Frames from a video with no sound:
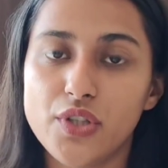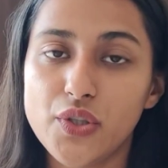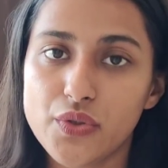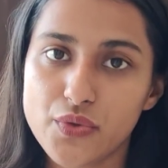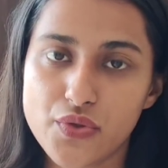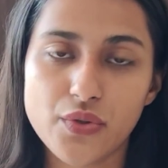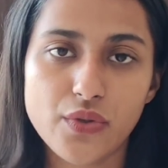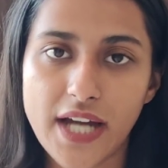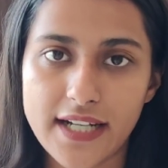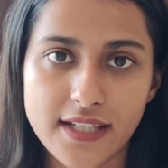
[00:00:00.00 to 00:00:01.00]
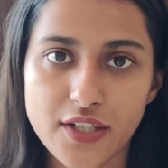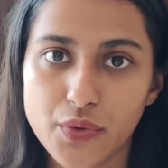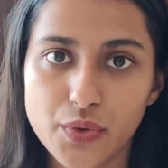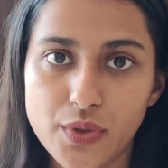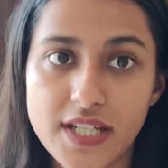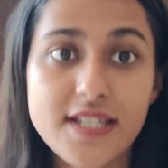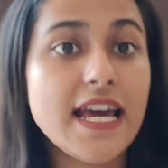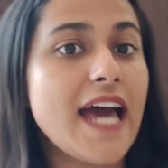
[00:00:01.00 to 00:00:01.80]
used to look at that to-do list,